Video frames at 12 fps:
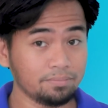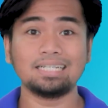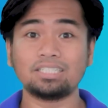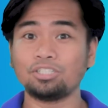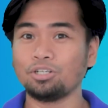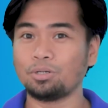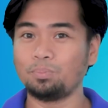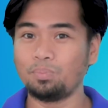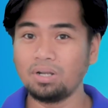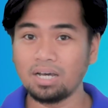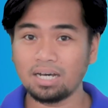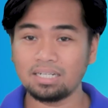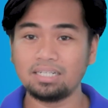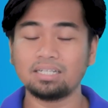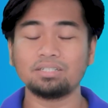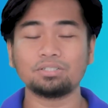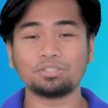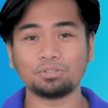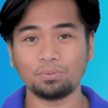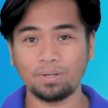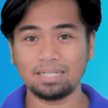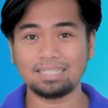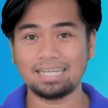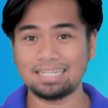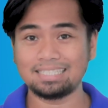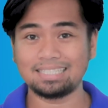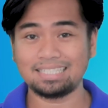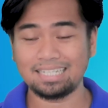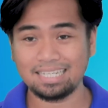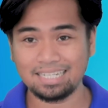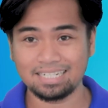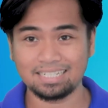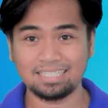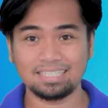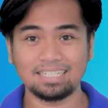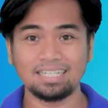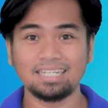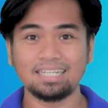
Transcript: It's your blood, sweat, and tears